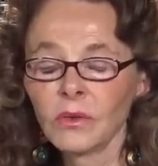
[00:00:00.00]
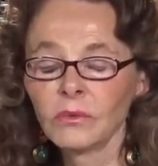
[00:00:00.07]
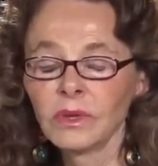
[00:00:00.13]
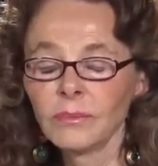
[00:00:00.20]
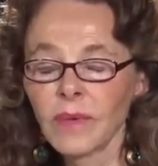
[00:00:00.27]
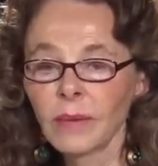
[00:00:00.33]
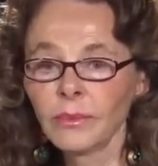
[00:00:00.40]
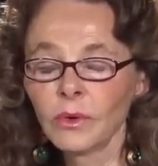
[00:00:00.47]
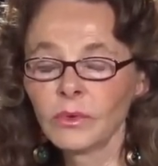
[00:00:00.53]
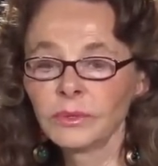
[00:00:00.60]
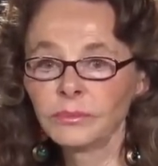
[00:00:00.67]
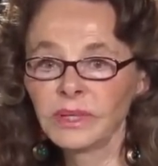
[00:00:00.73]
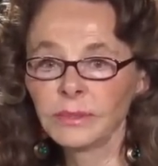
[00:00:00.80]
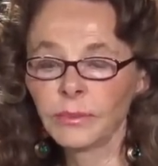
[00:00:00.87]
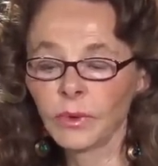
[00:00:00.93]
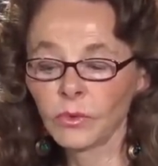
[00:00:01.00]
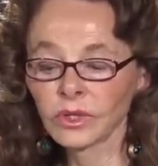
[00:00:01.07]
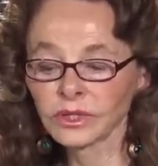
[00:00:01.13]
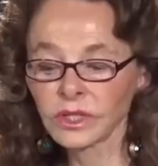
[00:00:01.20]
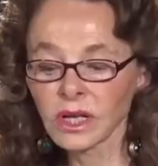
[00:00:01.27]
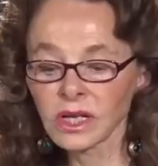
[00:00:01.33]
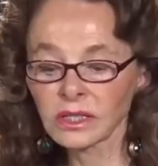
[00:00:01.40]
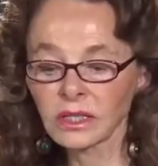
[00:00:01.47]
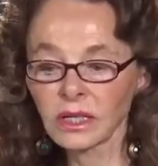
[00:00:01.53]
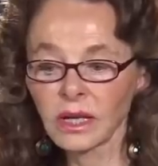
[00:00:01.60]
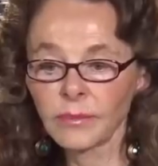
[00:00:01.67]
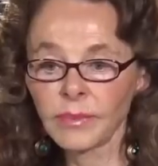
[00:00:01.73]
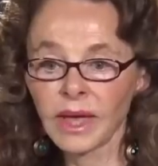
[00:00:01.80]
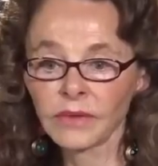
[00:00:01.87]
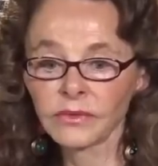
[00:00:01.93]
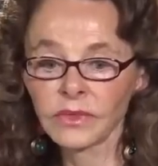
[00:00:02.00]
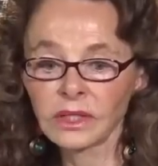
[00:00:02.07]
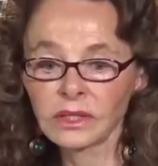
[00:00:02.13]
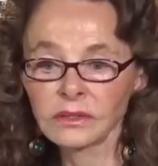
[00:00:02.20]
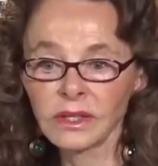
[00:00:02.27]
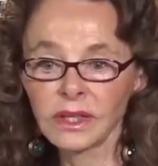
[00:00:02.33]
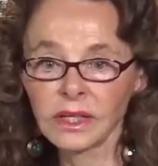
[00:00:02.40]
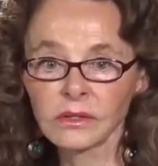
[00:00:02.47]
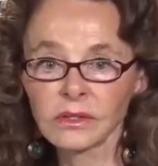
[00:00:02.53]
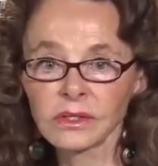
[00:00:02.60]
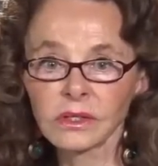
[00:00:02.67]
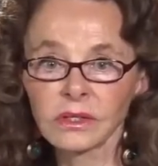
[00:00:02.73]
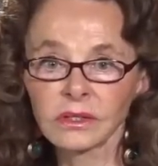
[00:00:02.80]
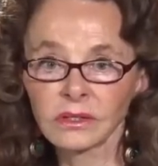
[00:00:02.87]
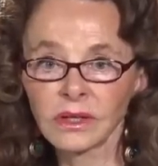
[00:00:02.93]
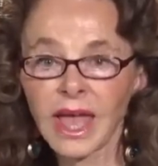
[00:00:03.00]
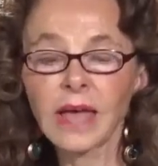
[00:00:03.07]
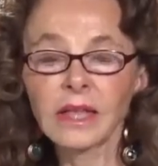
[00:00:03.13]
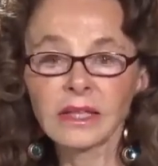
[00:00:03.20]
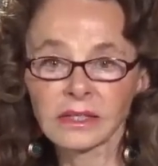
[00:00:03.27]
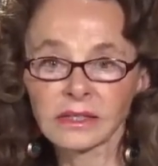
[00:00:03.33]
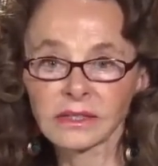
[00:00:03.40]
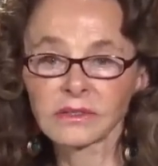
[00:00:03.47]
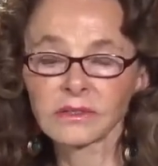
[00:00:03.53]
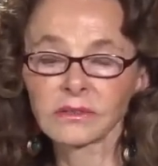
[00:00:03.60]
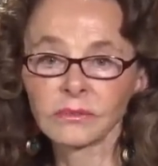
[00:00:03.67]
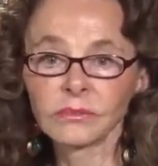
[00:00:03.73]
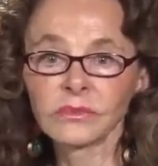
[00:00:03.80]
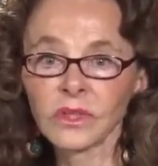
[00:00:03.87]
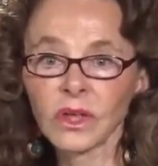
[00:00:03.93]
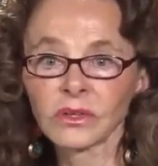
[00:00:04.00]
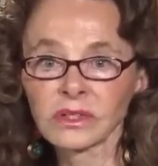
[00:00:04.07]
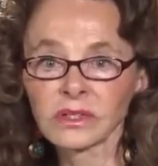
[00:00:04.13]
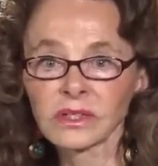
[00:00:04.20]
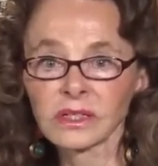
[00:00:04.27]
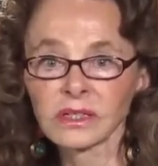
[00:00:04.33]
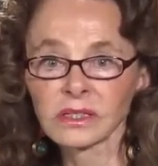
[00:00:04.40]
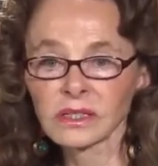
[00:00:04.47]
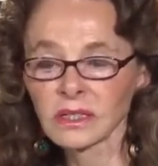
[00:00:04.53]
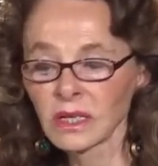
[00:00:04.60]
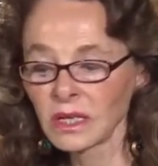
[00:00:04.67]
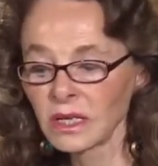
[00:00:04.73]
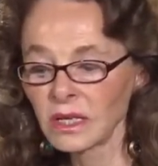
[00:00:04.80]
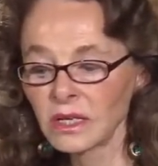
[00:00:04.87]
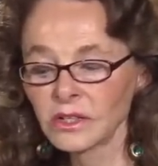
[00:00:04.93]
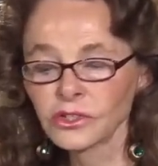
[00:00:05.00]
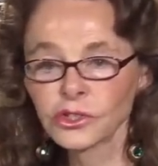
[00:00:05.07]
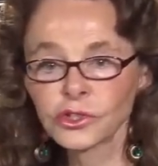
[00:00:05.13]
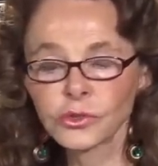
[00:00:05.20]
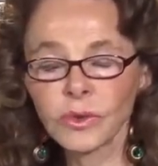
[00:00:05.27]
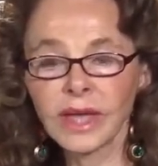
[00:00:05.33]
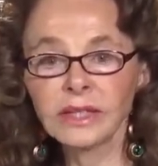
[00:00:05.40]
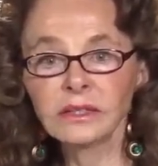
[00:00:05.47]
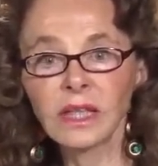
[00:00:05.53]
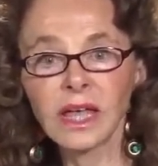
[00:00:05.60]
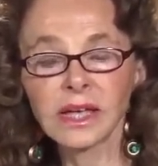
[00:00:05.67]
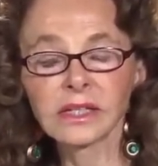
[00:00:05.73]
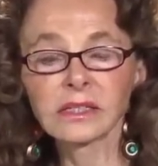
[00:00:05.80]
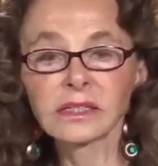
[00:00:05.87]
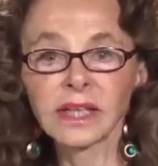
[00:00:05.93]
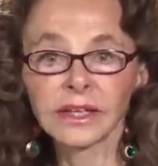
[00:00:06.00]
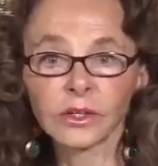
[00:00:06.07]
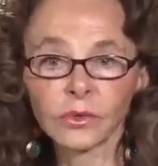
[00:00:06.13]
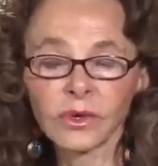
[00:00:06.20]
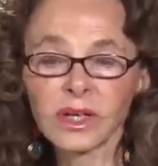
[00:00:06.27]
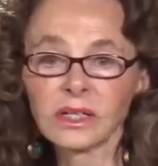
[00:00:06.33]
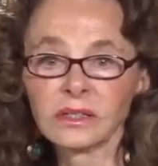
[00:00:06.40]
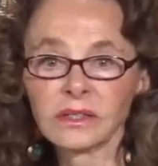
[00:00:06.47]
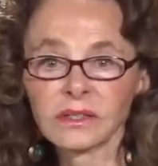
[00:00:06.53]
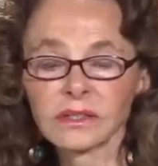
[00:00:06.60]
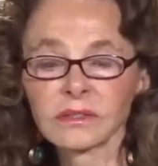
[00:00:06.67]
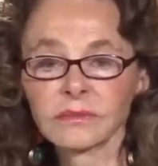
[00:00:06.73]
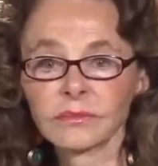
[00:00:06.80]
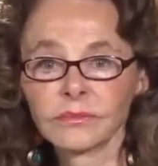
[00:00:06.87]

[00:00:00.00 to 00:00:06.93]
remember when people were talking about that, they, uh, Alex noticed this, straight lines like grids,